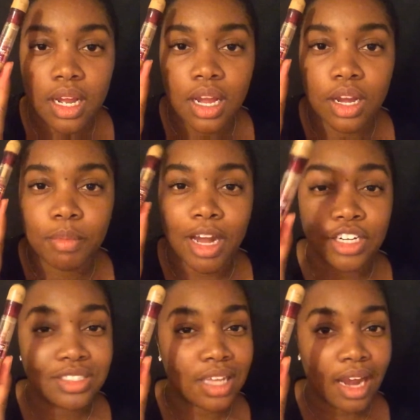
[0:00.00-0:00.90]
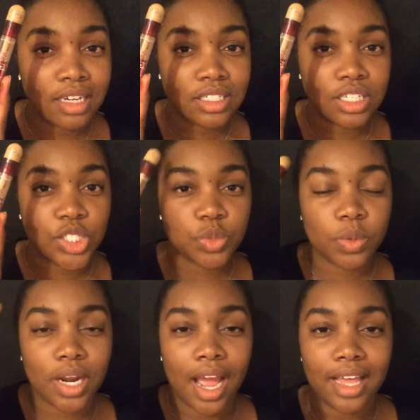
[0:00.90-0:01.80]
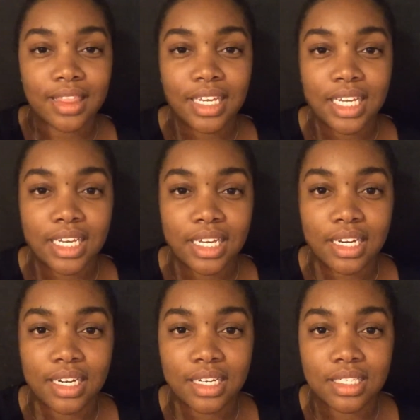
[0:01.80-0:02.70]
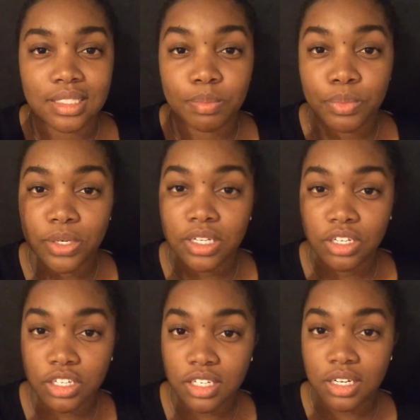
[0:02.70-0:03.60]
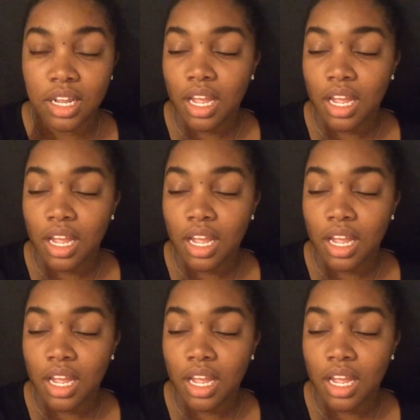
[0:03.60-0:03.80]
I just got into this one. I think it is pretty good.